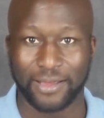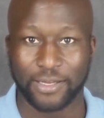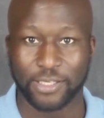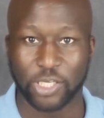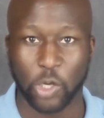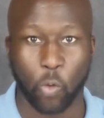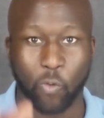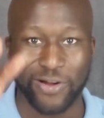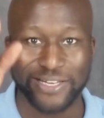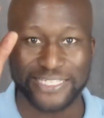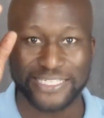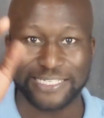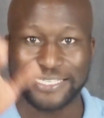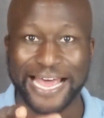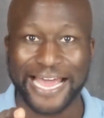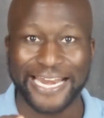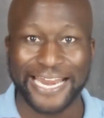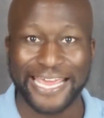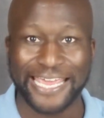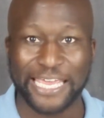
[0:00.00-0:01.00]
So once
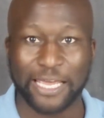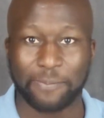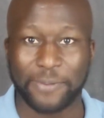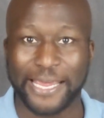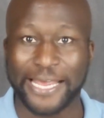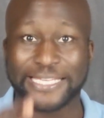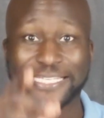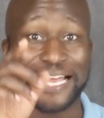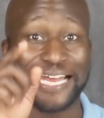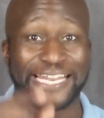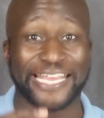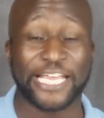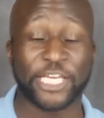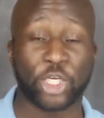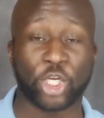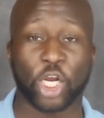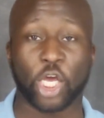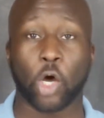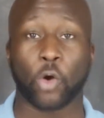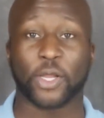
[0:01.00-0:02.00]
9 a.m. hits, I
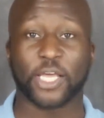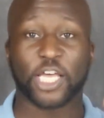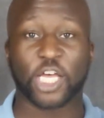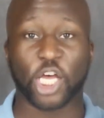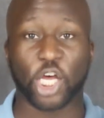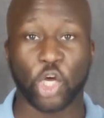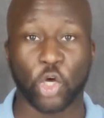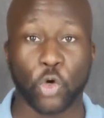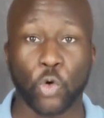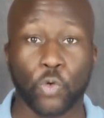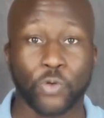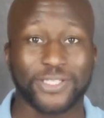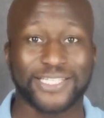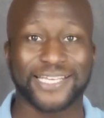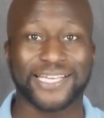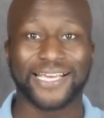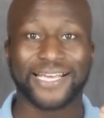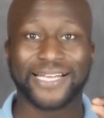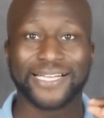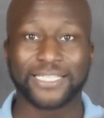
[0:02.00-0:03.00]
need you to go to
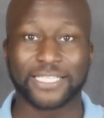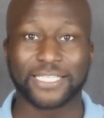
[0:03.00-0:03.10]
kahoot.it.